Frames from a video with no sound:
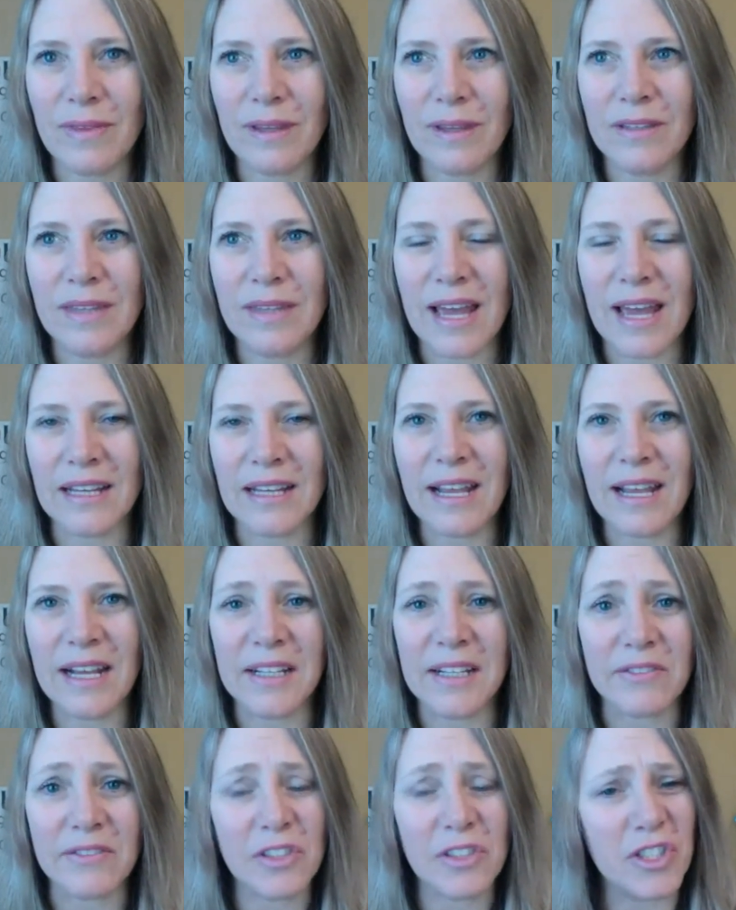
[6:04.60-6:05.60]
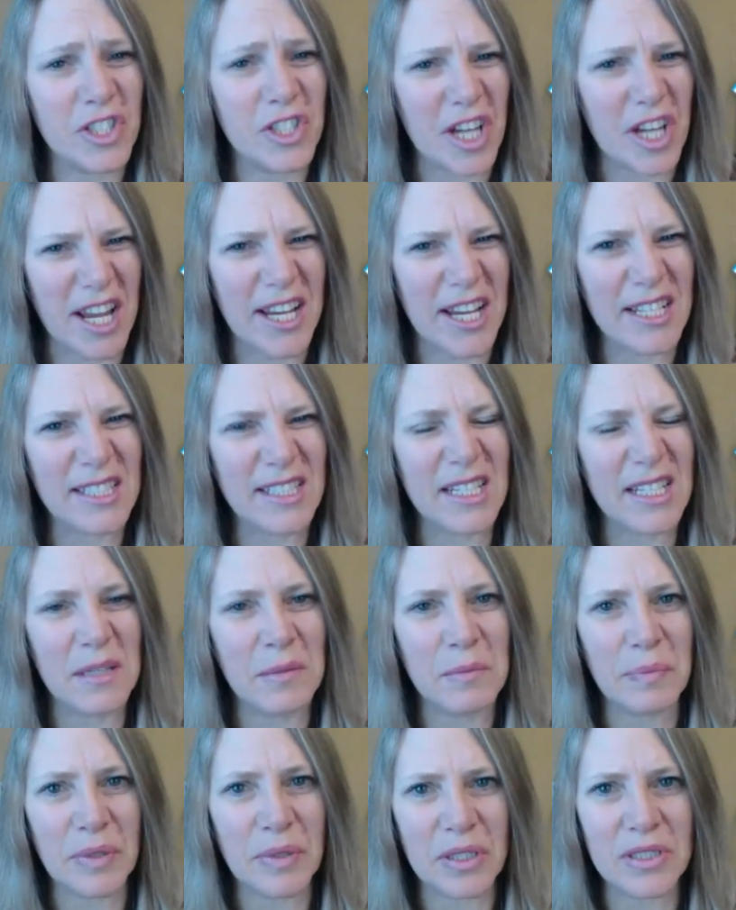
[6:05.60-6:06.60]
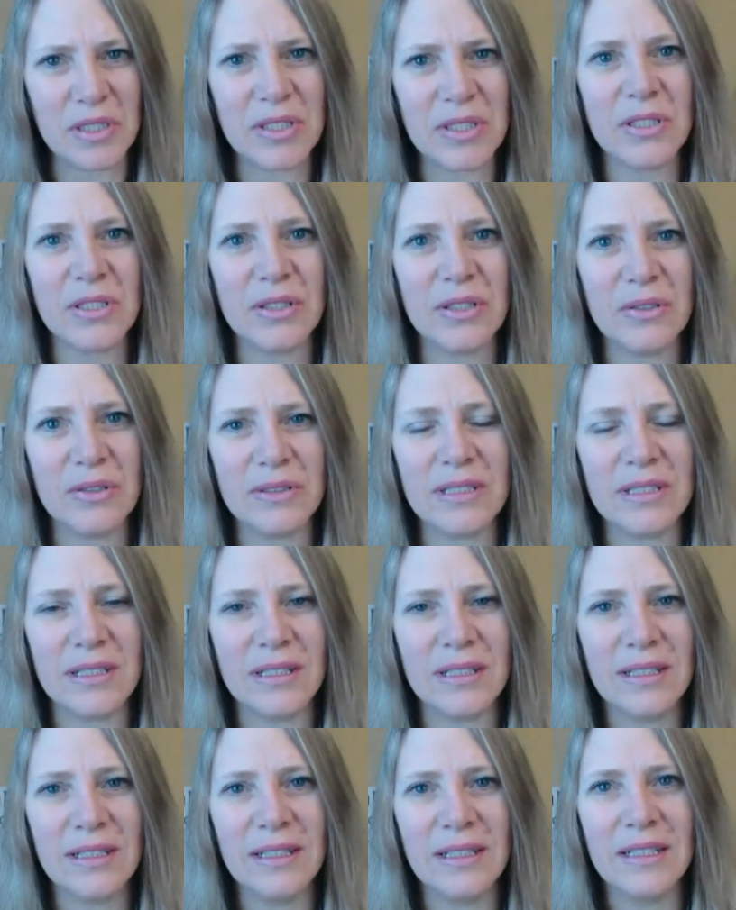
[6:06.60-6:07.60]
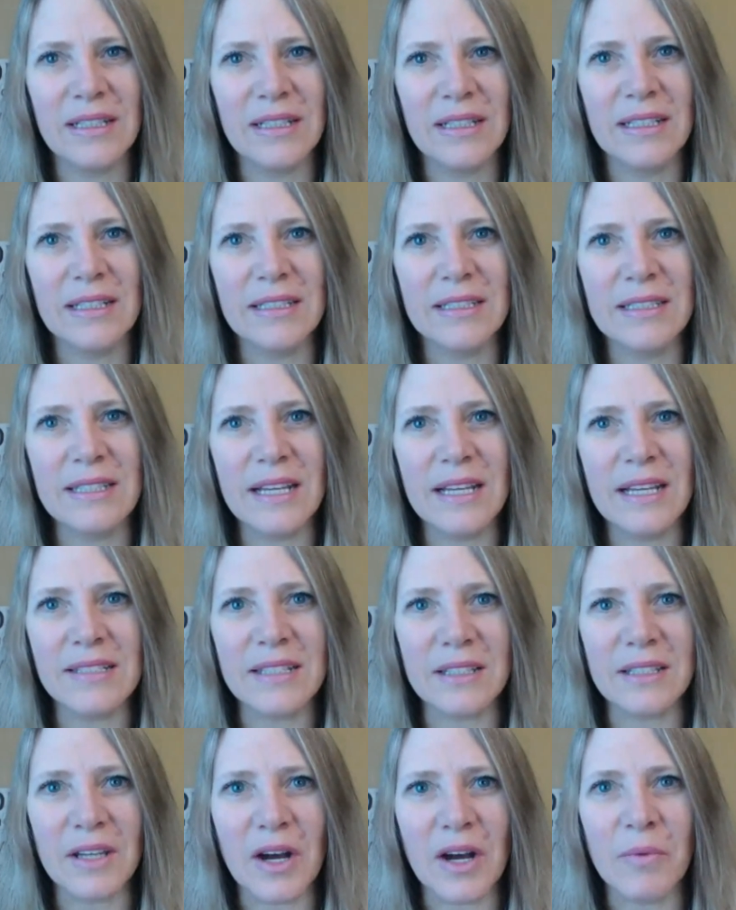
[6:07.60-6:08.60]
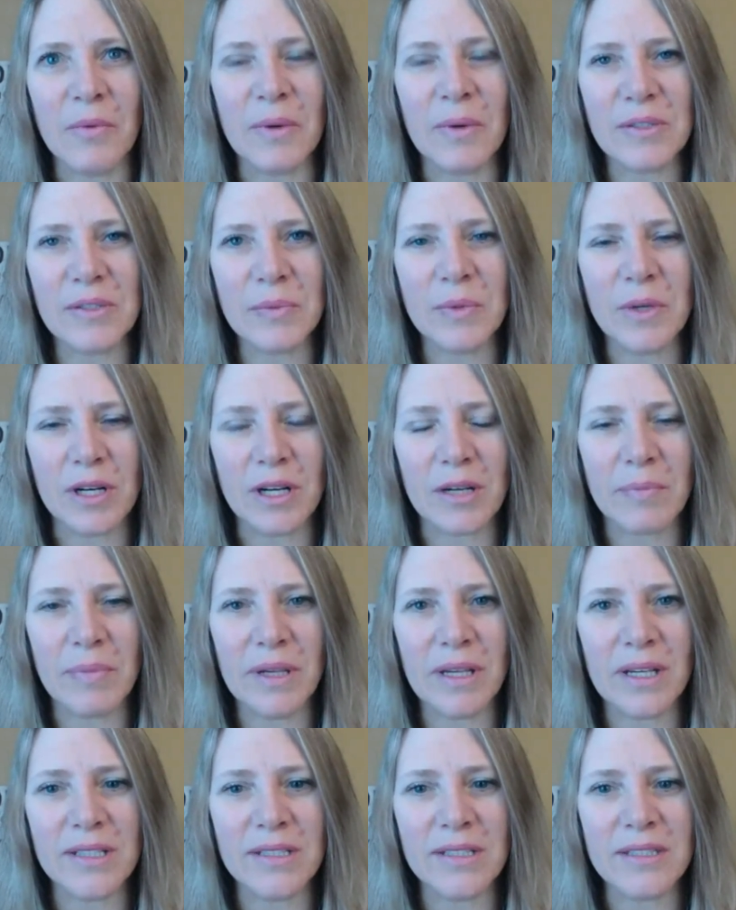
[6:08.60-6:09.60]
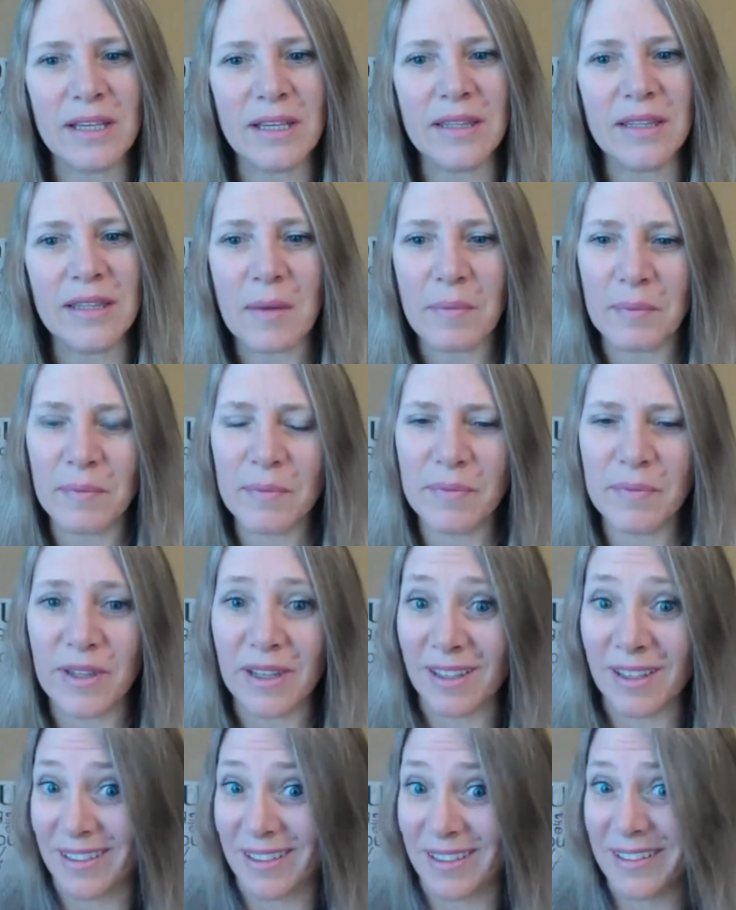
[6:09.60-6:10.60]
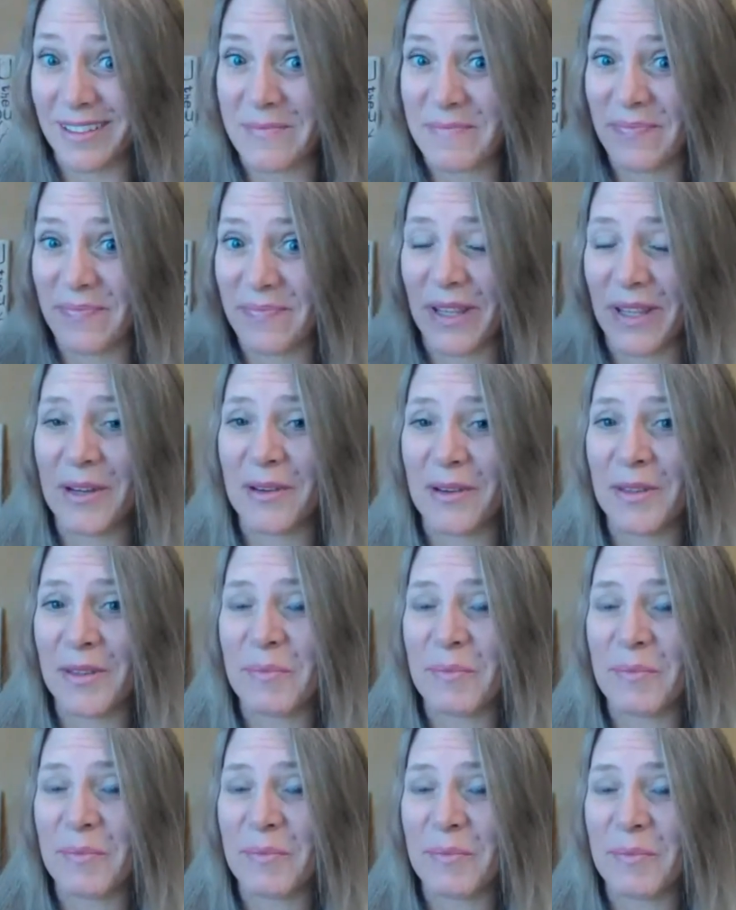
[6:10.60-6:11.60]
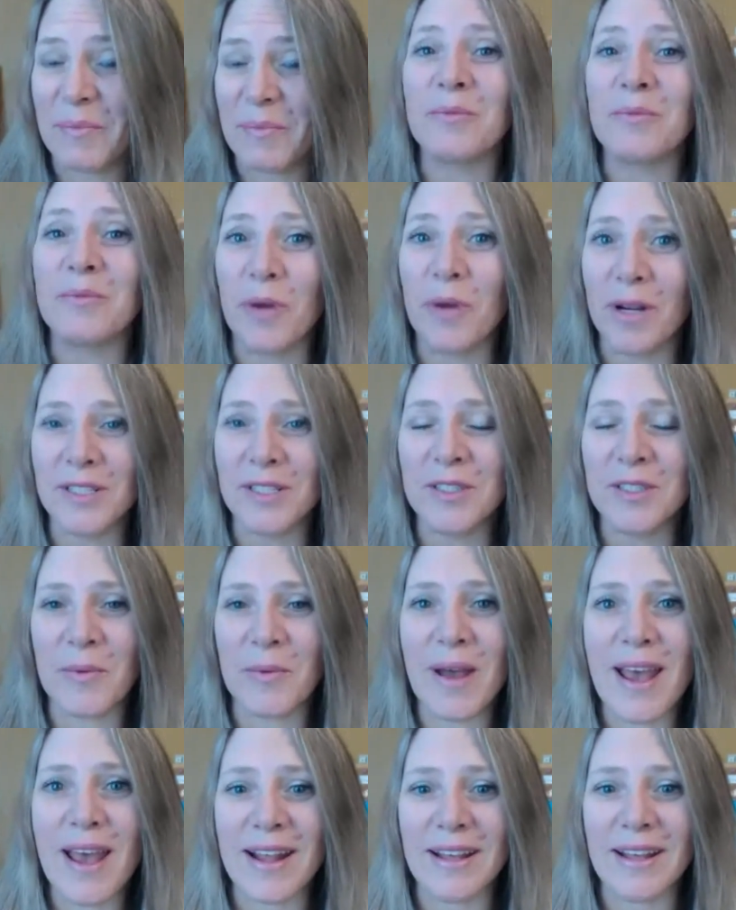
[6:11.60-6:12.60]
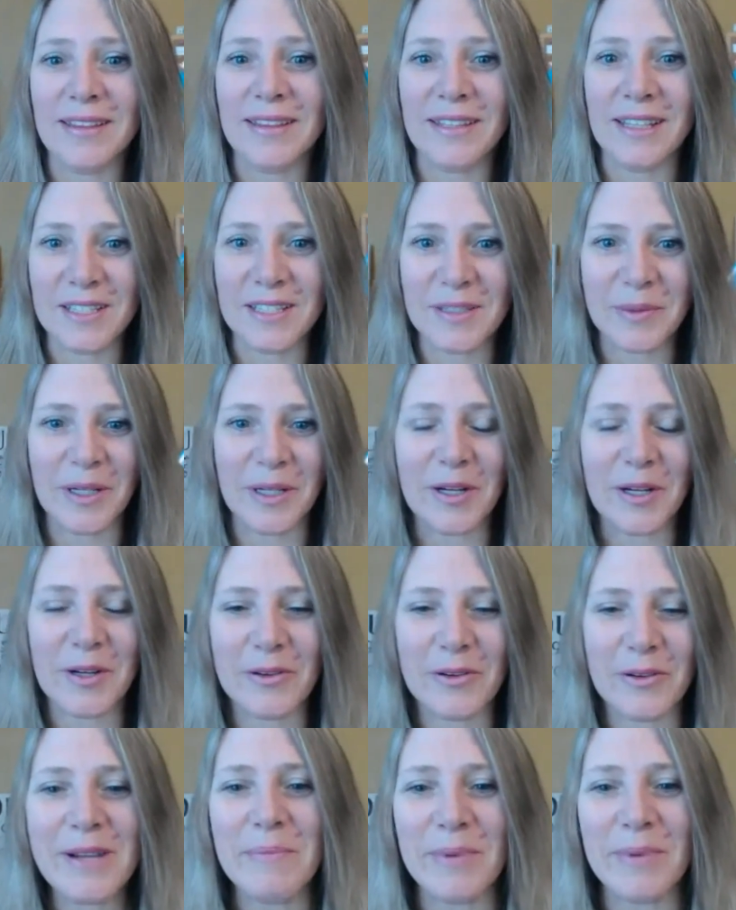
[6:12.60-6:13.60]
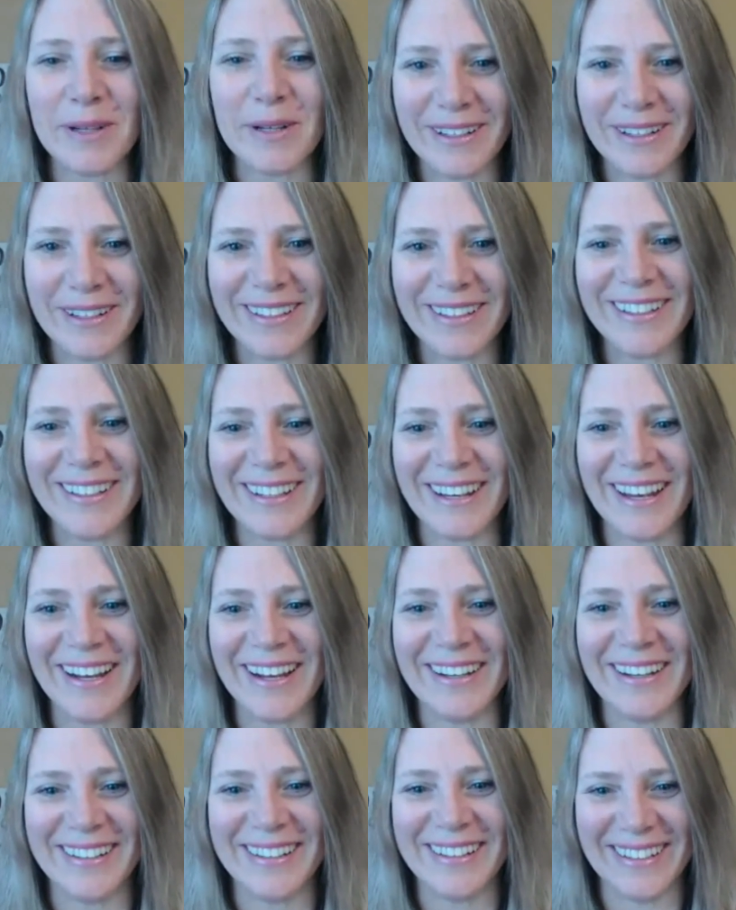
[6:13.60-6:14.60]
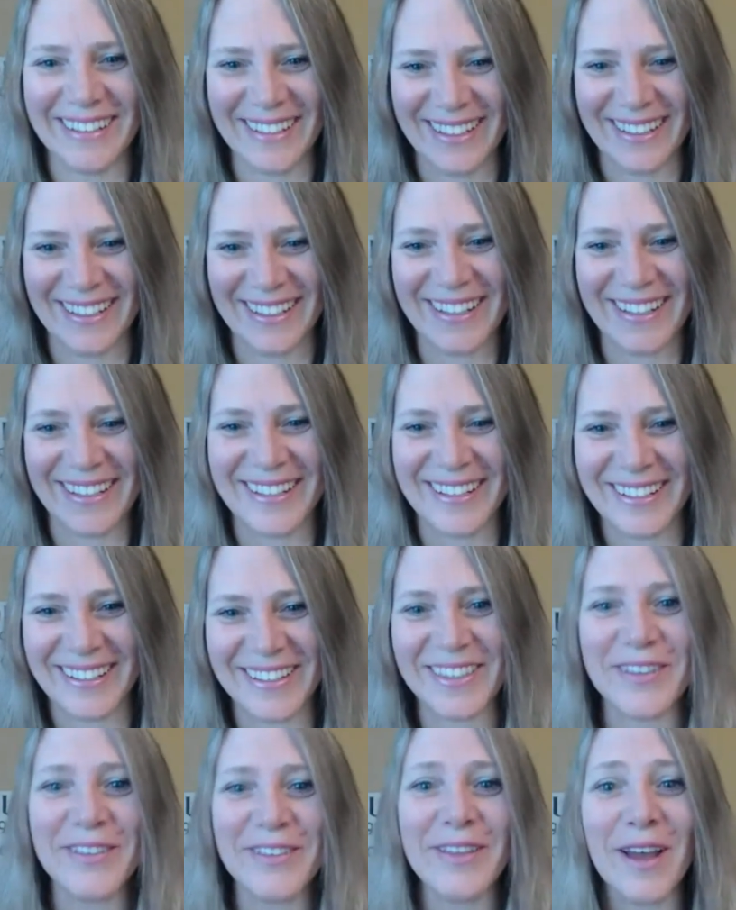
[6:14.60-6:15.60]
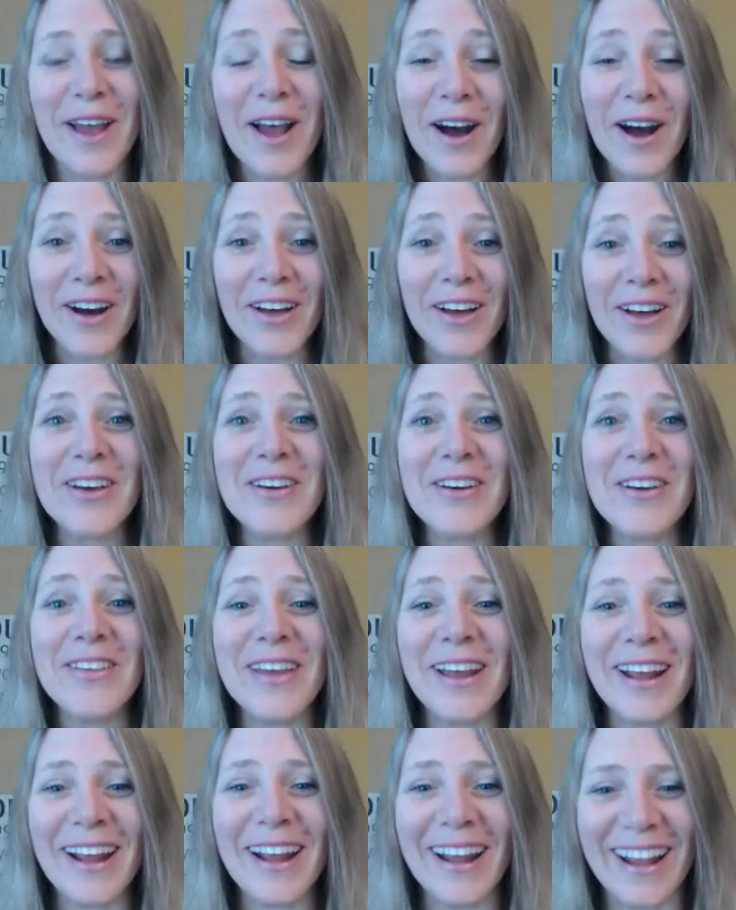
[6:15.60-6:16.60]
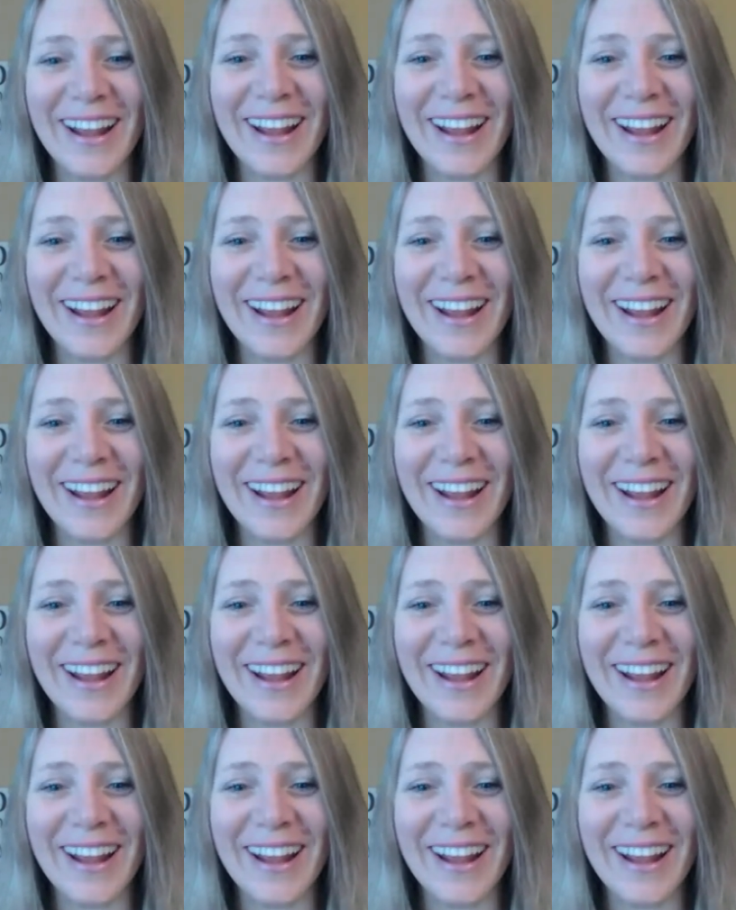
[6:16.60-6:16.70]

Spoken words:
that kind of chasing pursuit doesn't always work, because then the person runs away and thinks we're a creeper. Yeah, we're too needy.